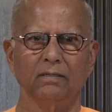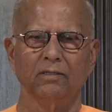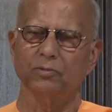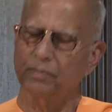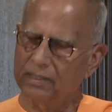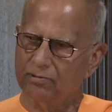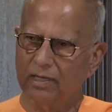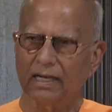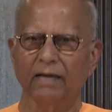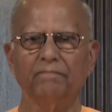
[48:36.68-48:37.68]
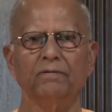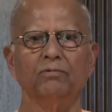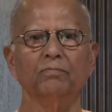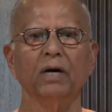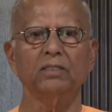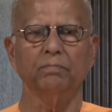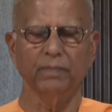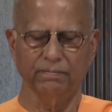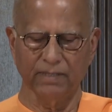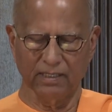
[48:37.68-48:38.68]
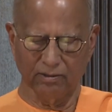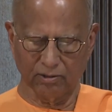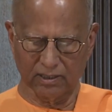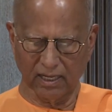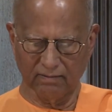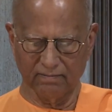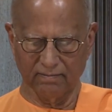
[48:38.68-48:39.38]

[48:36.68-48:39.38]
Spiritual life, you must prepare yourself.